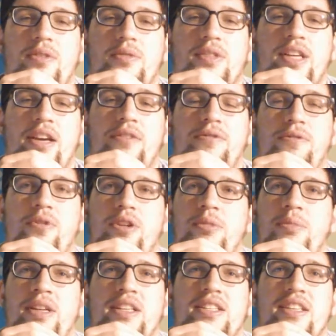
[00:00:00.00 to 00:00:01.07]
It was like 40
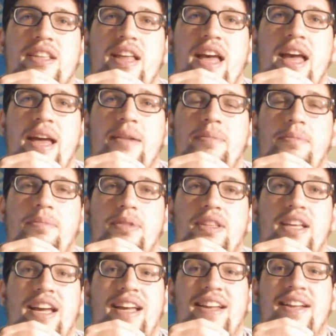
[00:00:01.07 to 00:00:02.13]
minutes of that,
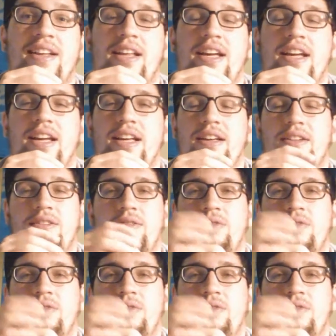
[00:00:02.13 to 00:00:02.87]
but then like